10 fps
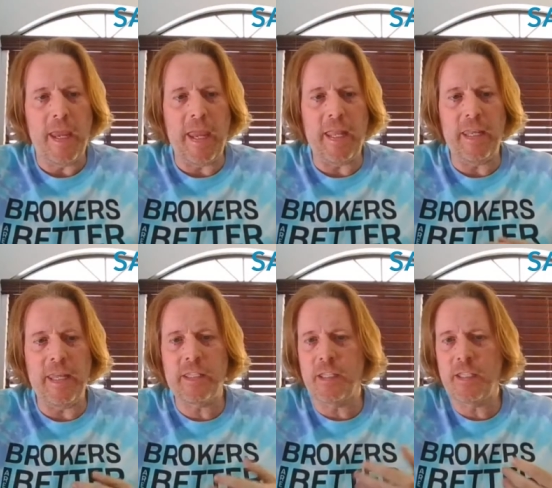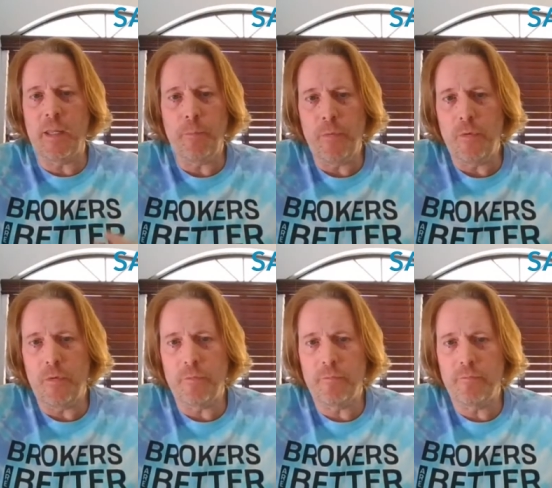and it's a
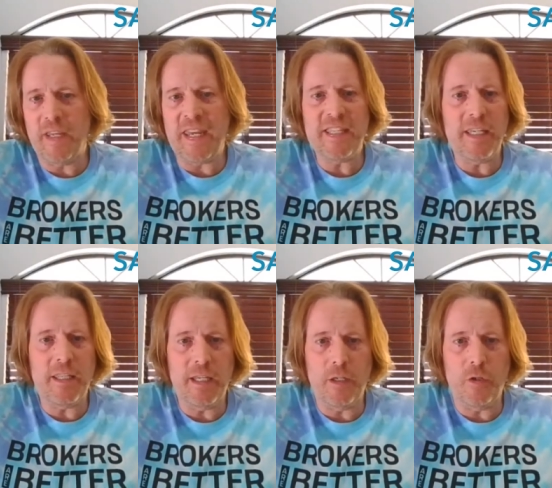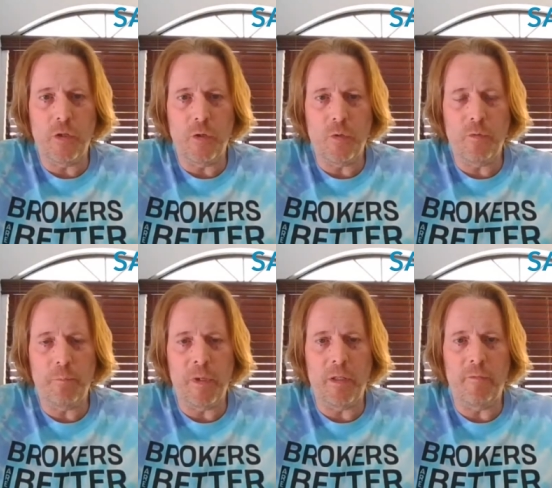simple, easy thing to do,
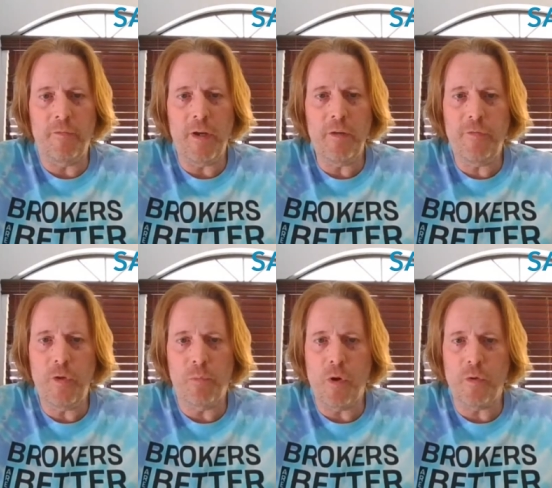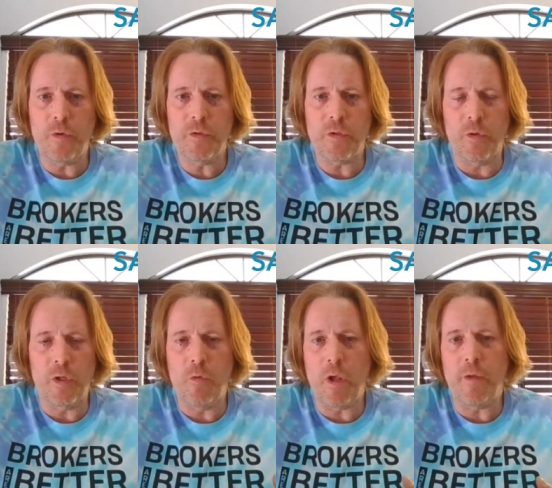but very few brokers or
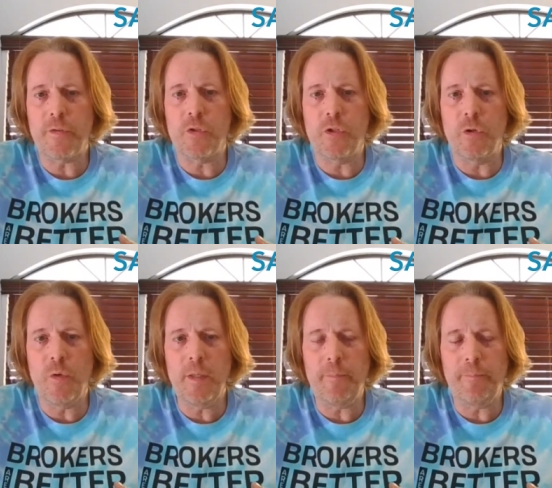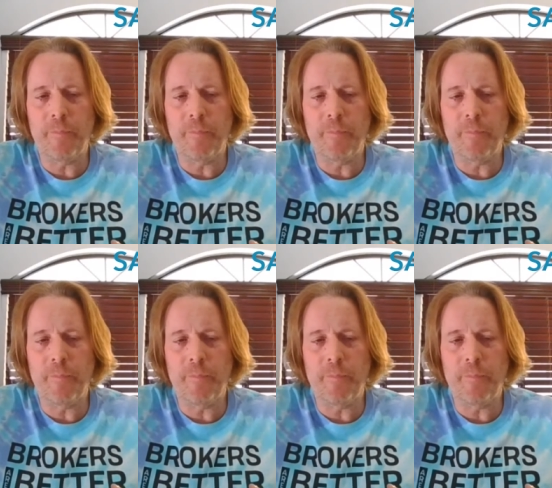loan officers do it,